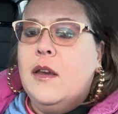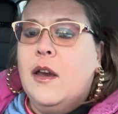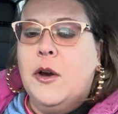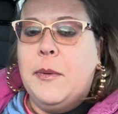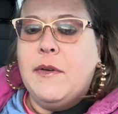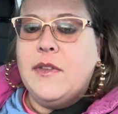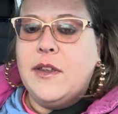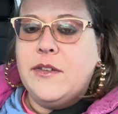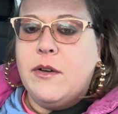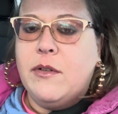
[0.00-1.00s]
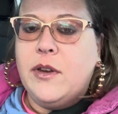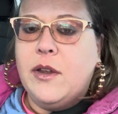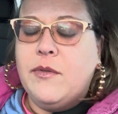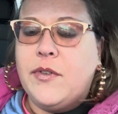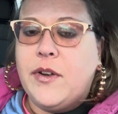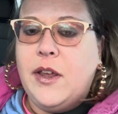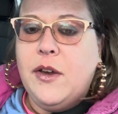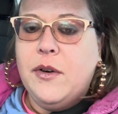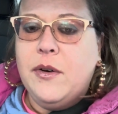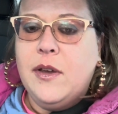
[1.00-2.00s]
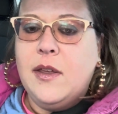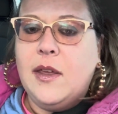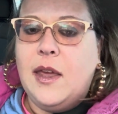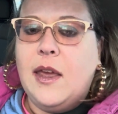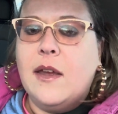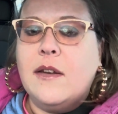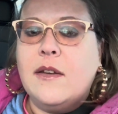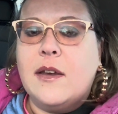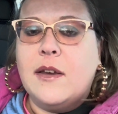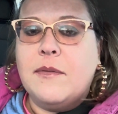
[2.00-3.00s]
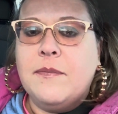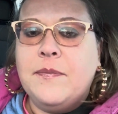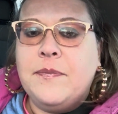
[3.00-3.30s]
I hope everything's going good for you and um,